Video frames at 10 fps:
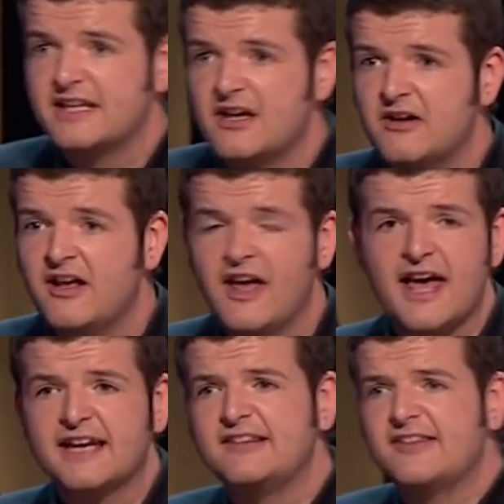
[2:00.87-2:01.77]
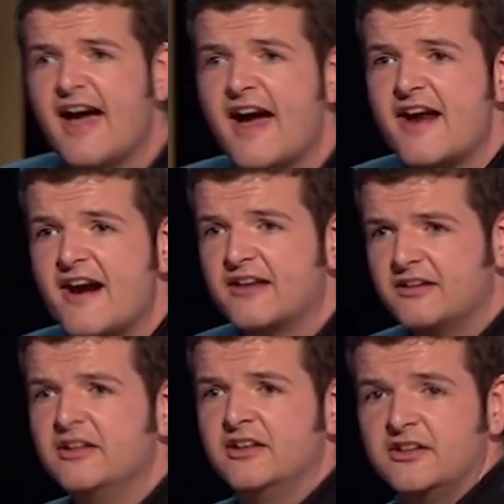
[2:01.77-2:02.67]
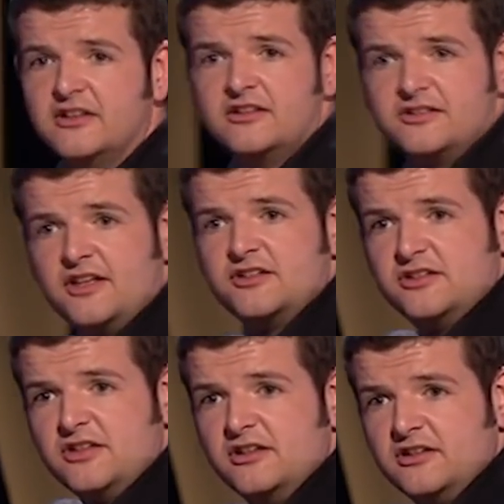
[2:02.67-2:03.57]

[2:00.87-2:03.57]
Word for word: And you know, I get tired. Oh, uh, did It's